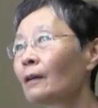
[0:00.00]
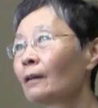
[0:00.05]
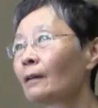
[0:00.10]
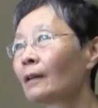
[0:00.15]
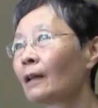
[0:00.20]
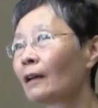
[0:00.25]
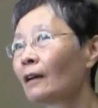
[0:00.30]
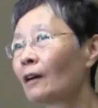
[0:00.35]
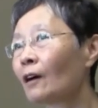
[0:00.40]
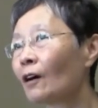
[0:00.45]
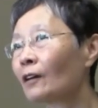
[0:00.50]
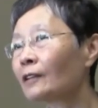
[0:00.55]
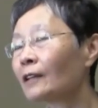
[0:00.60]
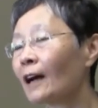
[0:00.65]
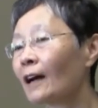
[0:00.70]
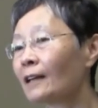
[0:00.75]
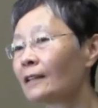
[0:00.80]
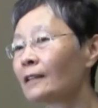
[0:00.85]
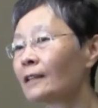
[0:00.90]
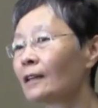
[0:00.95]
They got
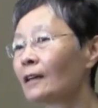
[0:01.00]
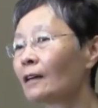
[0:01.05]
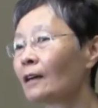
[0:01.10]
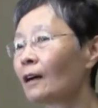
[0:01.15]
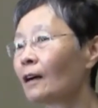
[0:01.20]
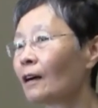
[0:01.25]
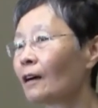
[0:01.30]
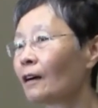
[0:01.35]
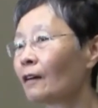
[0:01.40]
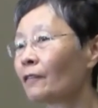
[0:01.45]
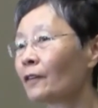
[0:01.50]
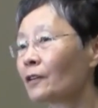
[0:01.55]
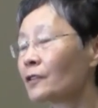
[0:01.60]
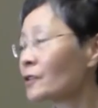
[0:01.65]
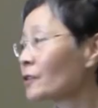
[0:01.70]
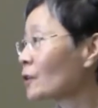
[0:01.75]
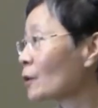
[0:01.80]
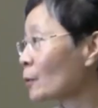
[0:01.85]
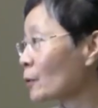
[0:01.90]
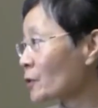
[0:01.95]
idea of a
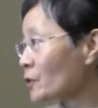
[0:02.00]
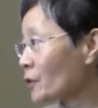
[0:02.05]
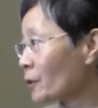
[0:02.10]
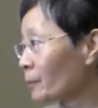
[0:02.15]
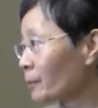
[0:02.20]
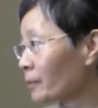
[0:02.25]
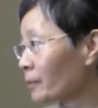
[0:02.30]
stewardship.